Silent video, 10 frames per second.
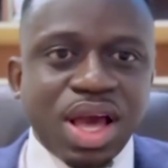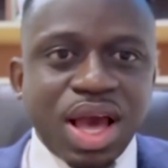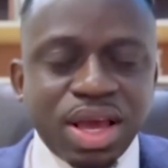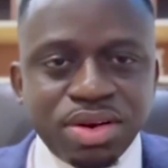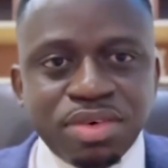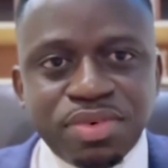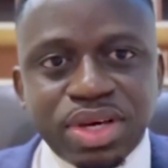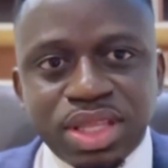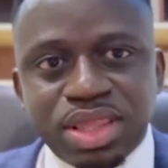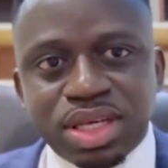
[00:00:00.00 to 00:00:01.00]
And don't
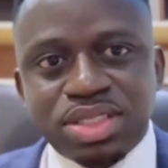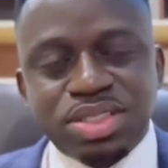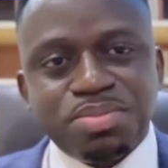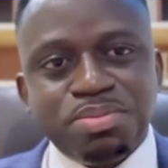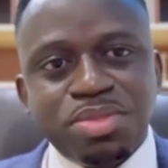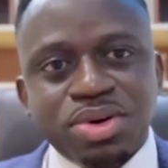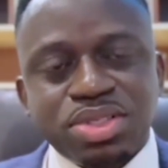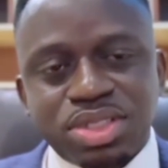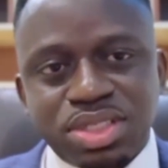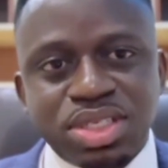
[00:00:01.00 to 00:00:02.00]
forget that
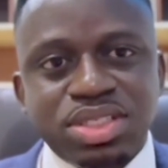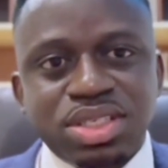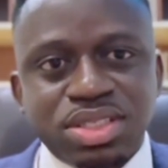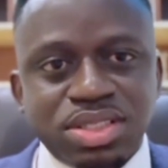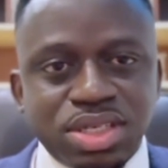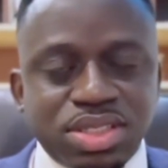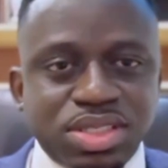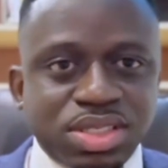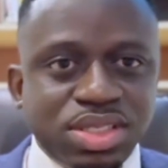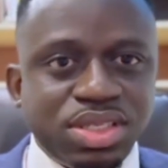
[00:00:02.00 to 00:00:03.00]
most Schengen
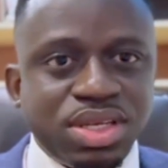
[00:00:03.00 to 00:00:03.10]
states,